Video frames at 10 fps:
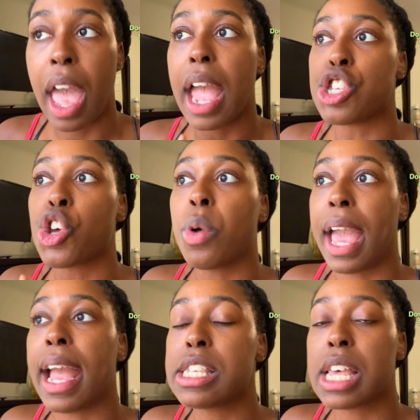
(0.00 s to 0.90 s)
it's
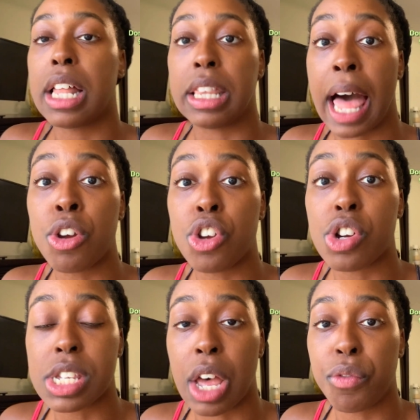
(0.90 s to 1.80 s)
okay to allow
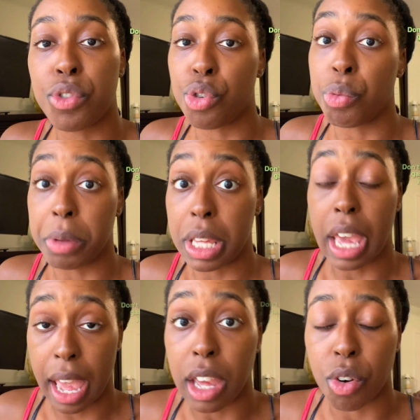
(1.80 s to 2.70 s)
yourself to be
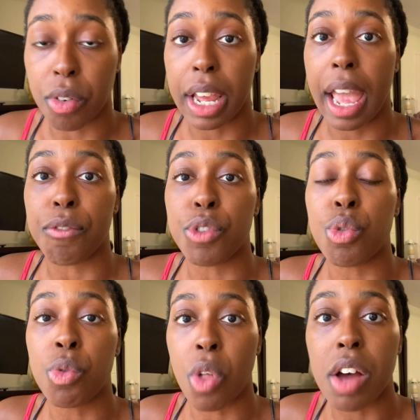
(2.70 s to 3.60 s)
angry if you
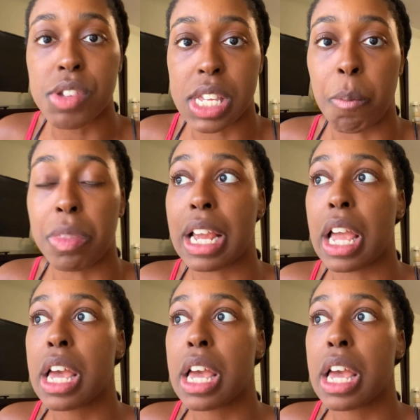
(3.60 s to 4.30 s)
lost something